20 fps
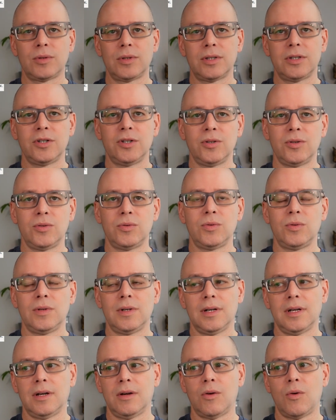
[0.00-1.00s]
to
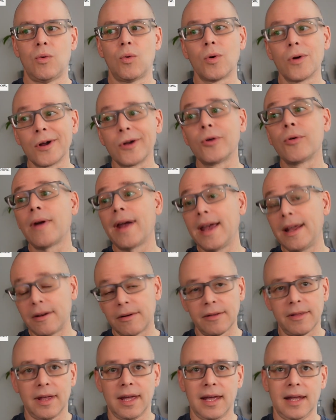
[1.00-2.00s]
or greater
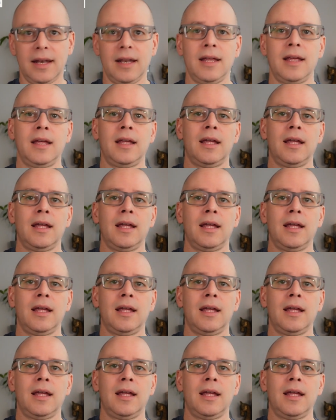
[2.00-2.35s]
than